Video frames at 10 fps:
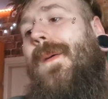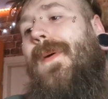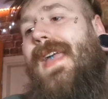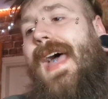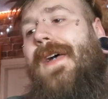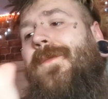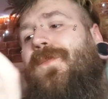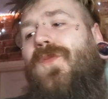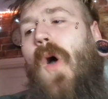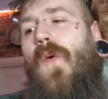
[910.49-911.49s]
But yeah,
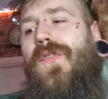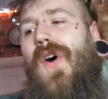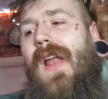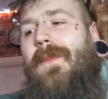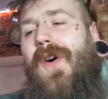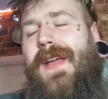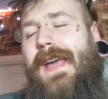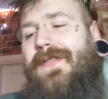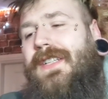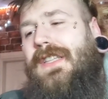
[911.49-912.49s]
overall, I'm going to
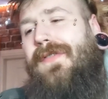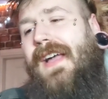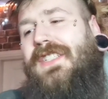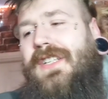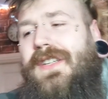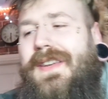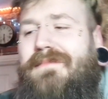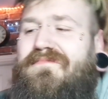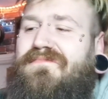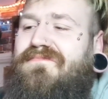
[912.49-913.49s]
give this device
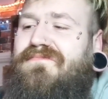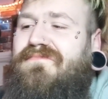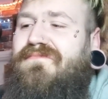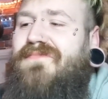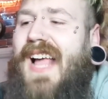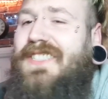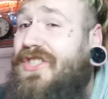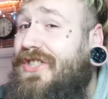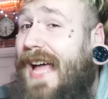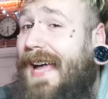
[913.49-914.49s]

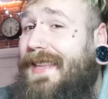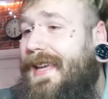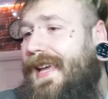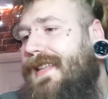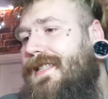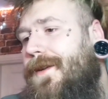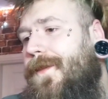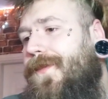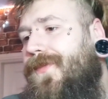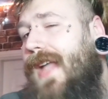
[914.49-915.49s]
as a starter kit,
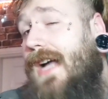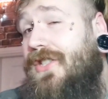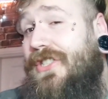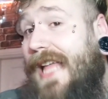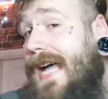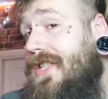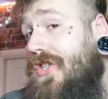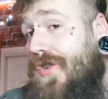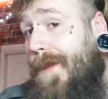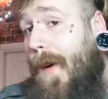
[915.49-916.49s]
as a
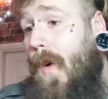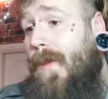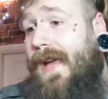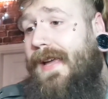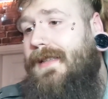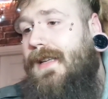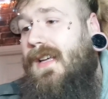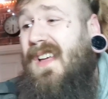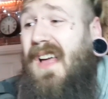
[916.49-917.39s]
starter sub-home kit,